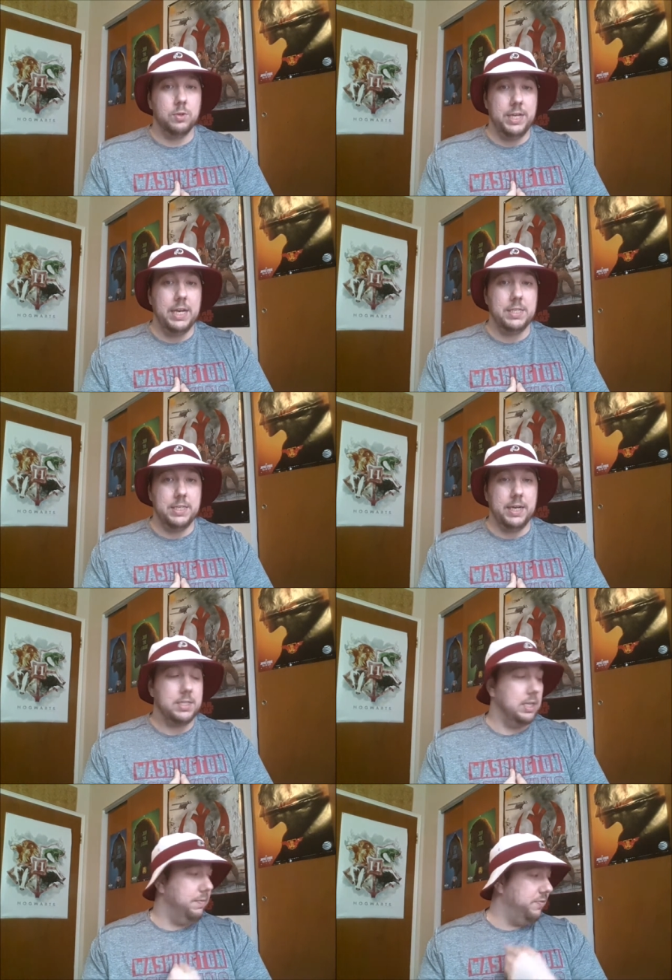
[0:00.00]
or
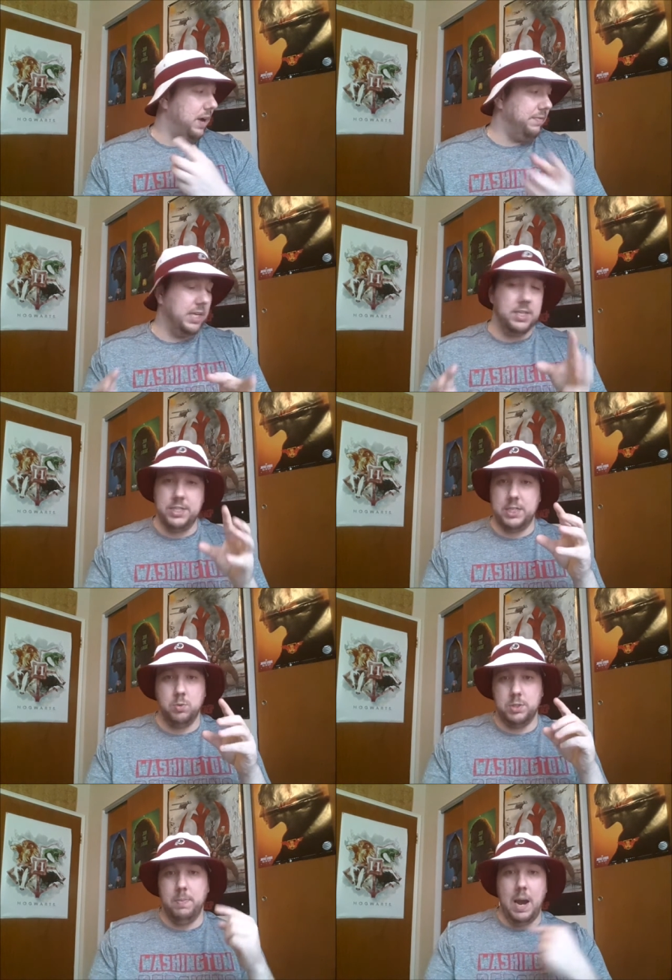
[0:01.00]
10-6. 11-5,
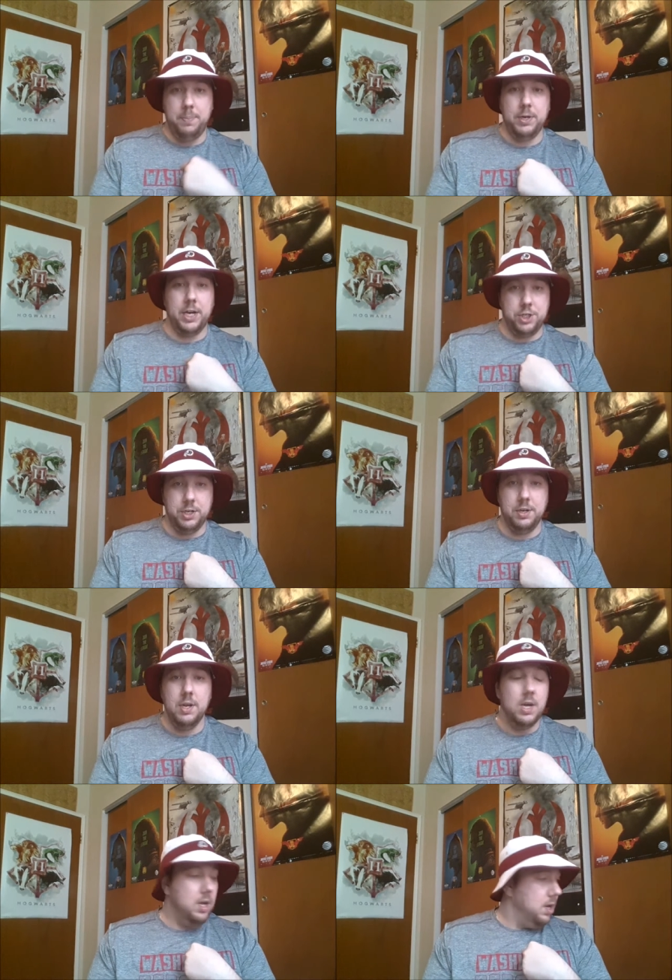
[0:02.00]
10-6 was my
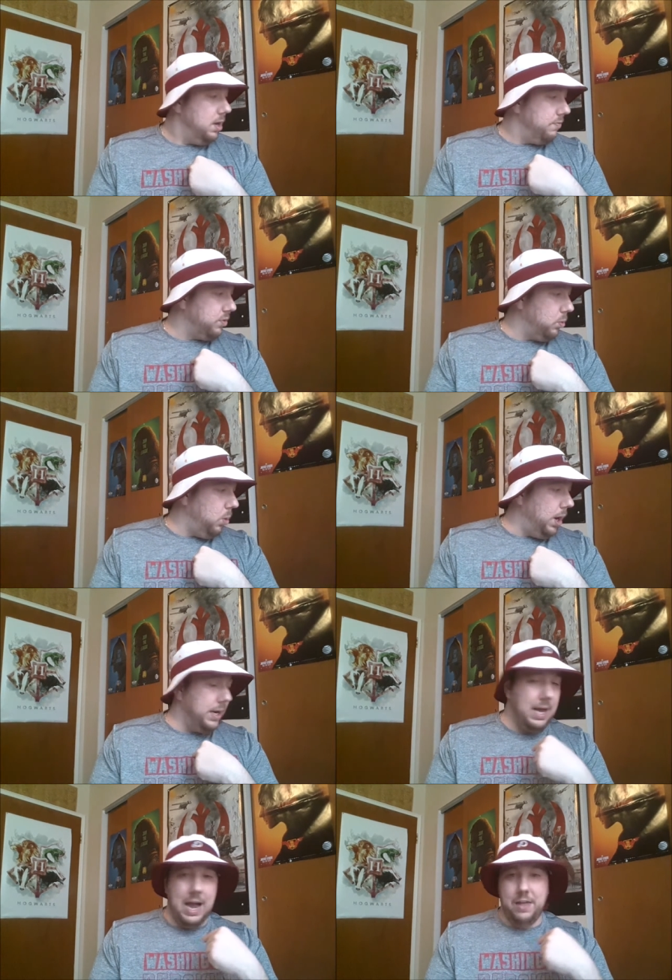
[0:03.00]
prediction for
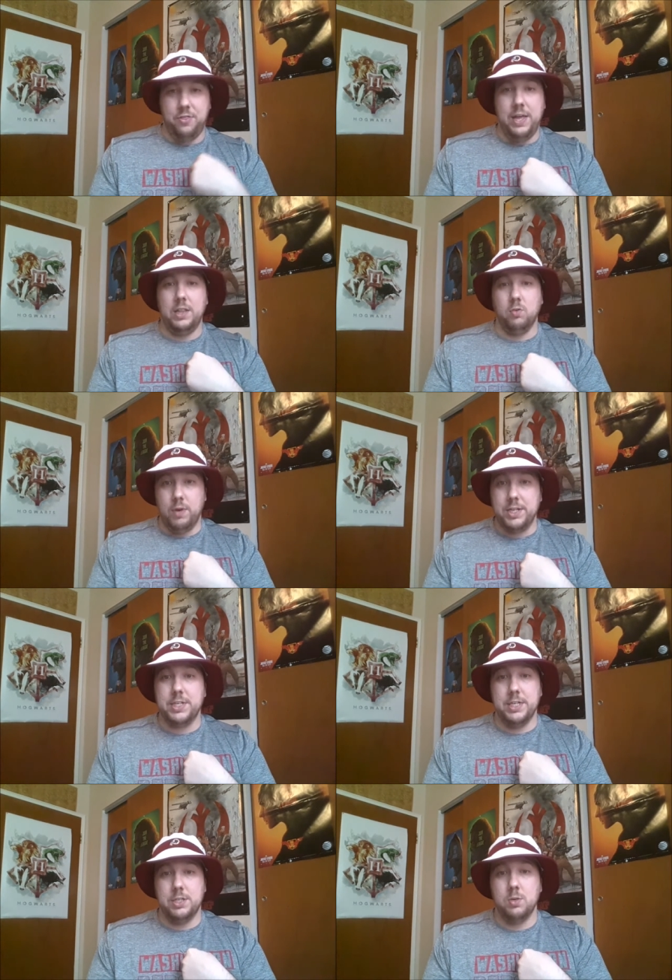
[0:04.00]
what I think the
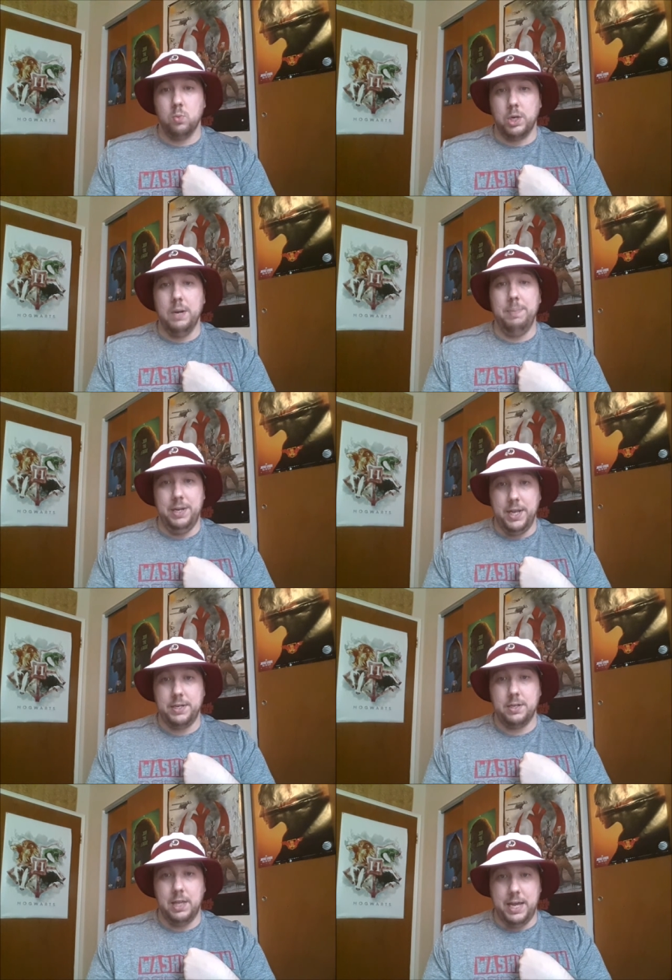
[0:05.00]
Redskins were going to be in
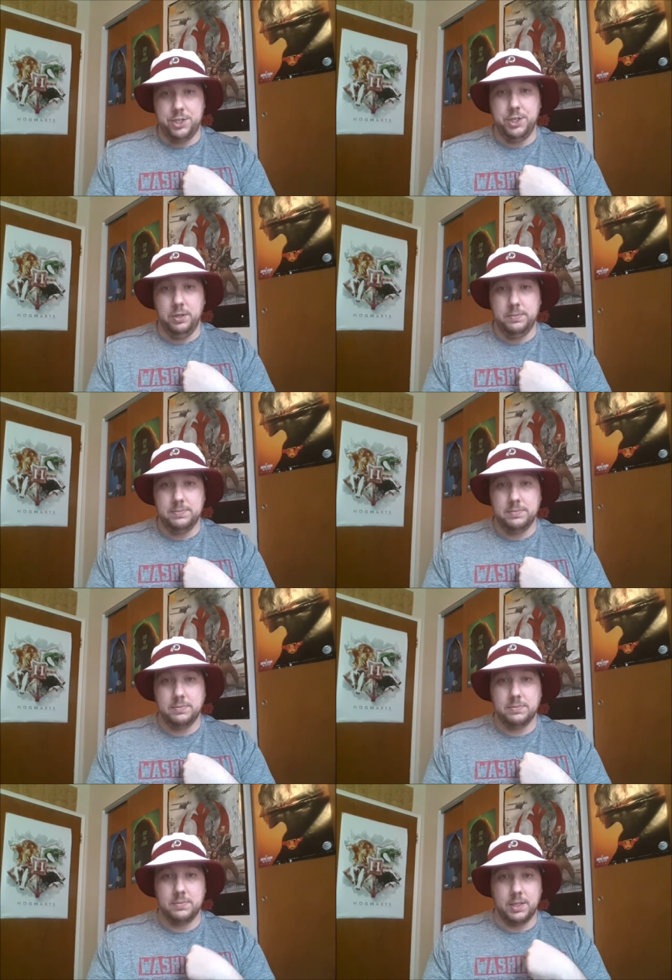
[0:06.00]
it last year.
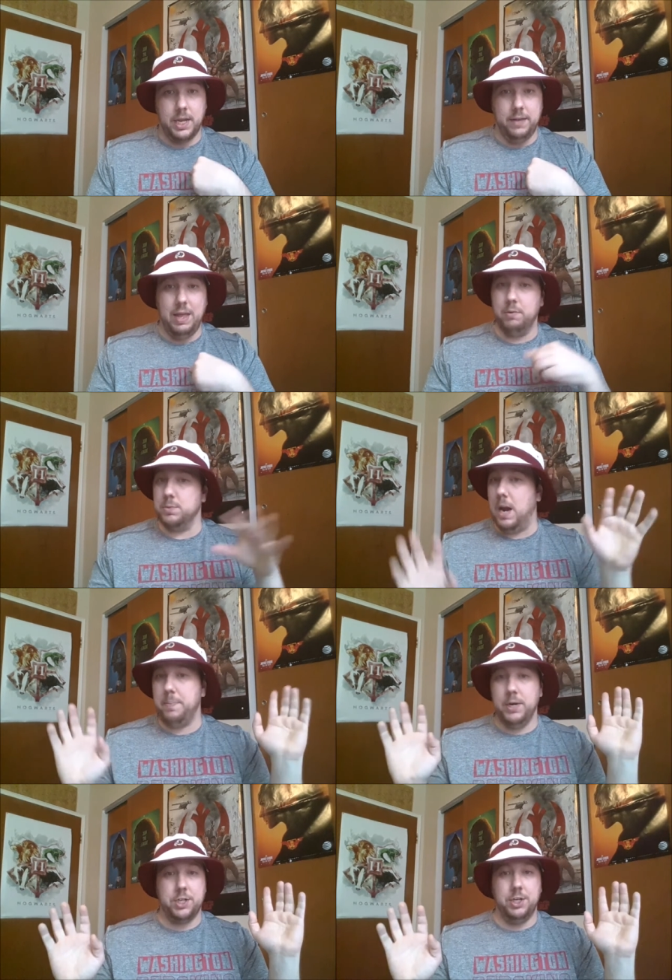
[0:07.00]
Okay, that was
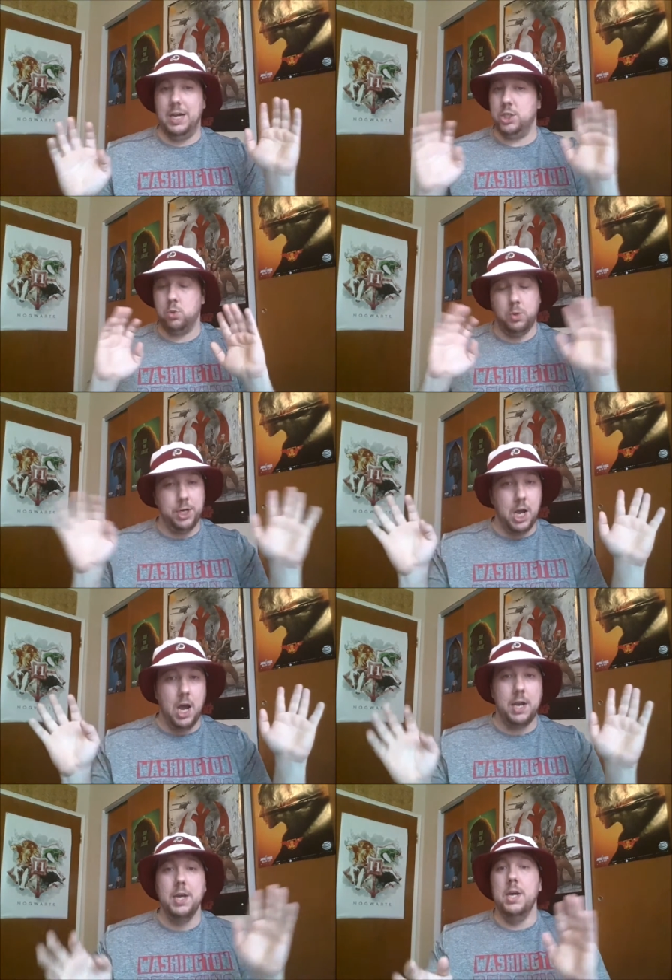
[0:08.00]
my prediction. I swear to
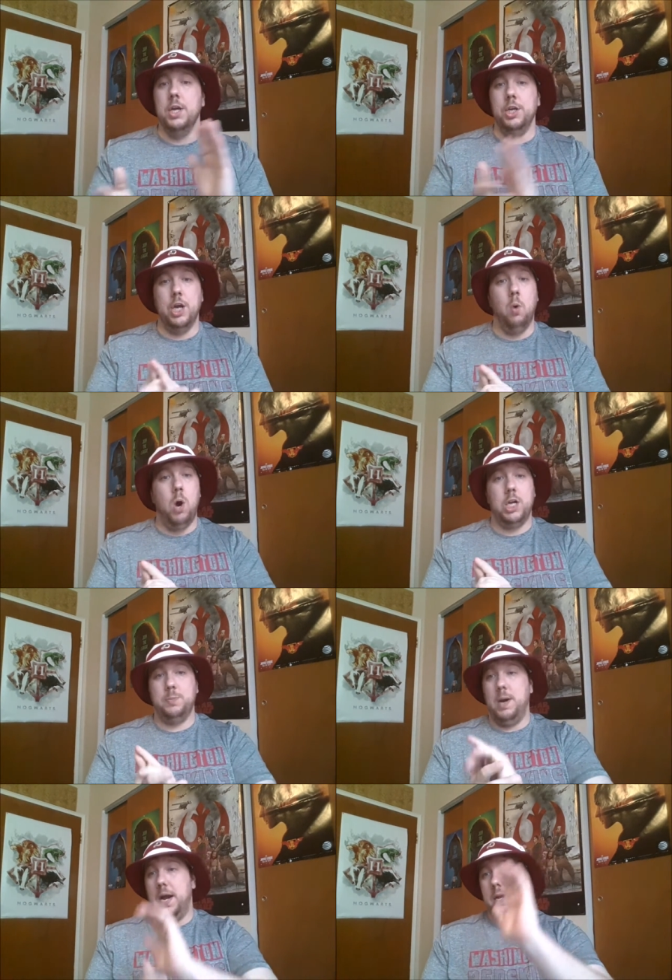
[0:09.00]
God, you can go
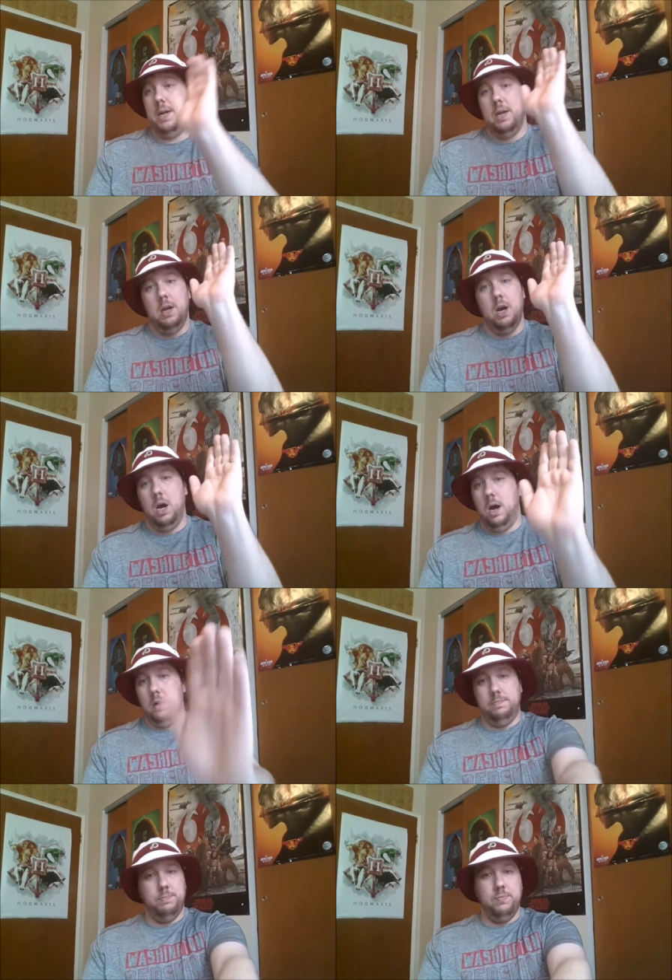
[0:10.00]
watch my
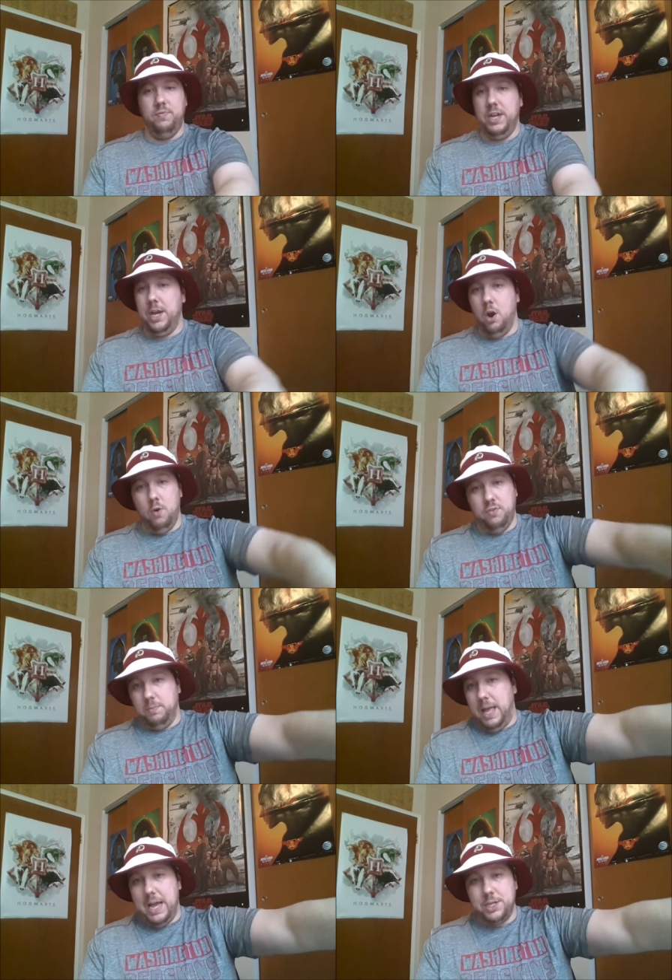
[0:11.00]
video
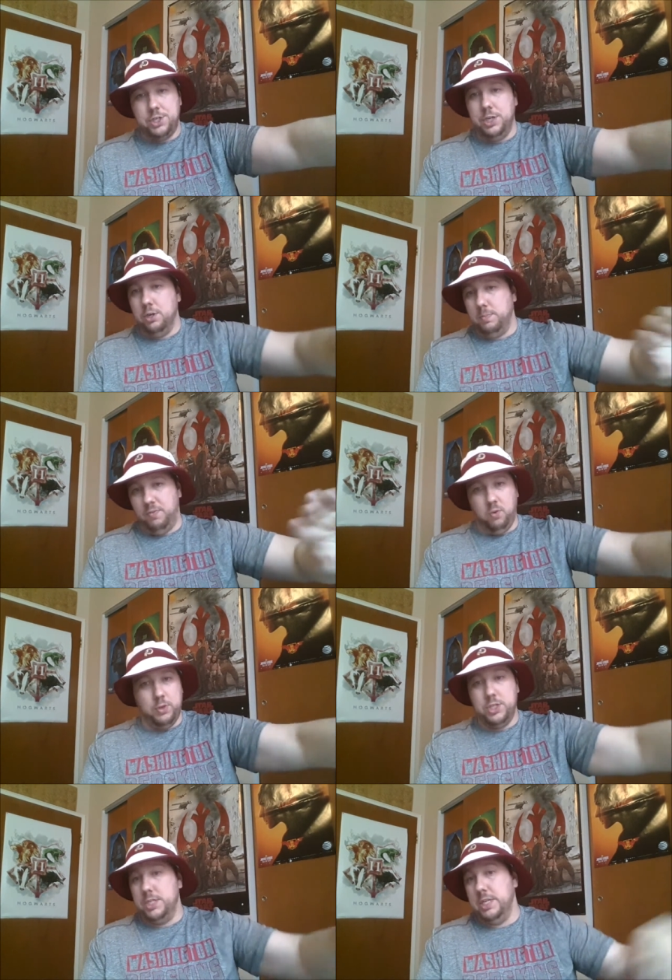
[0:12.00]
from last year
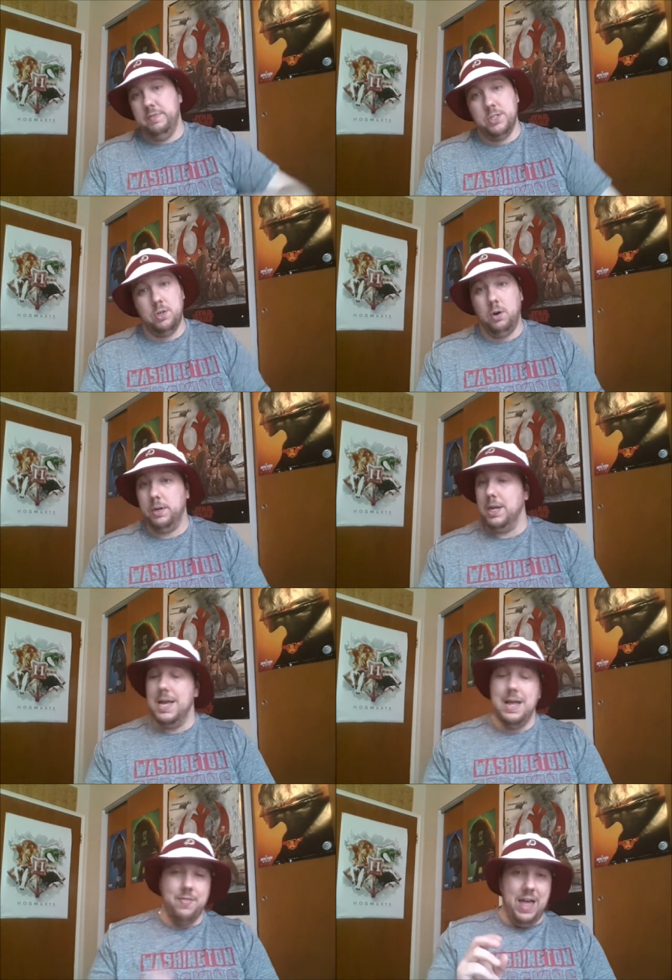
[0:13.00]
before the season even started.
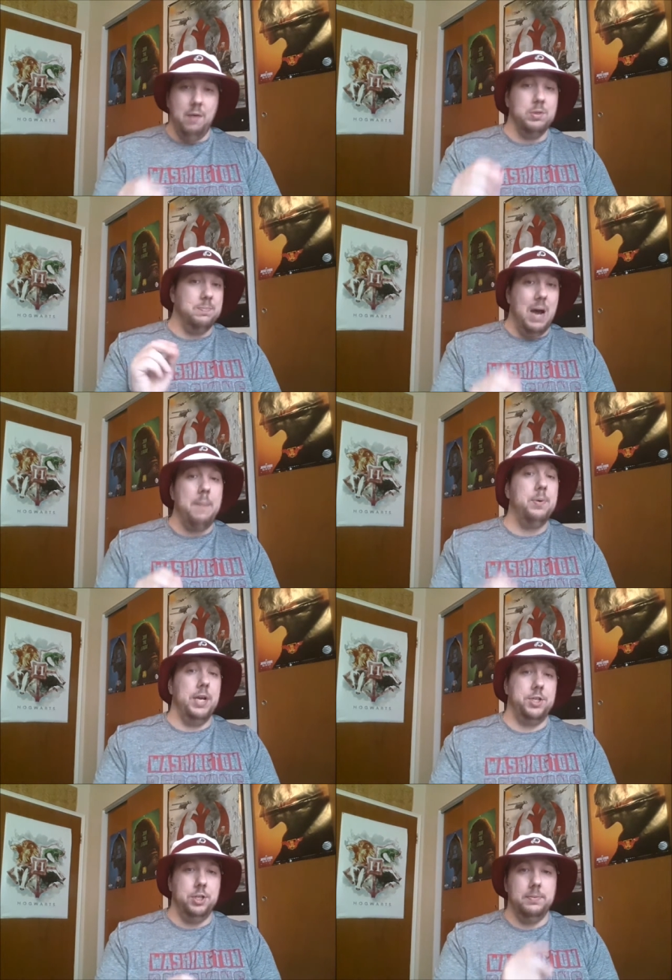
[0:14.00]
That was my
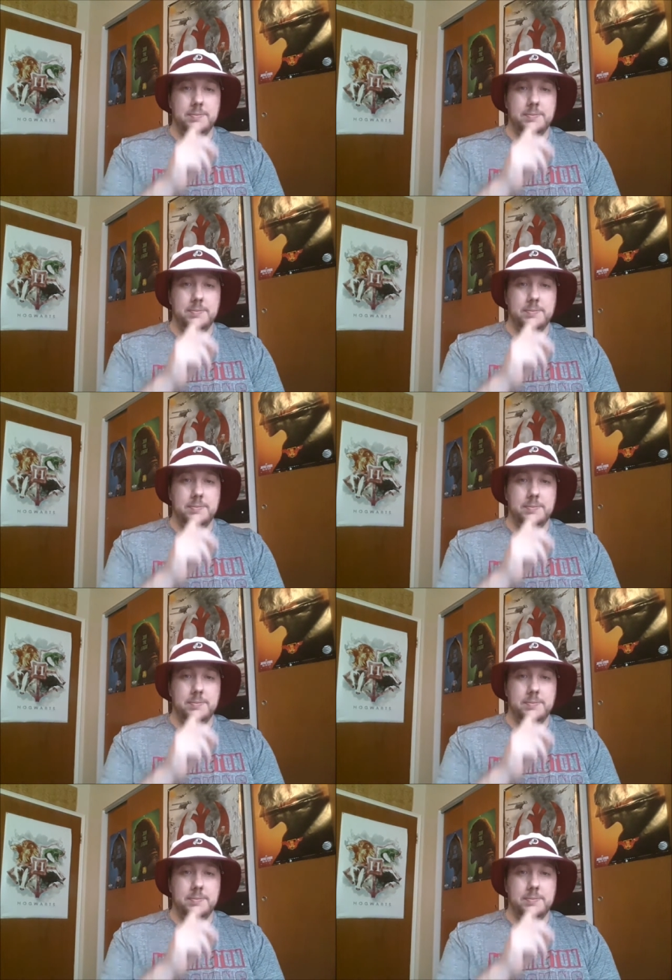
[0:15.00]
prediction.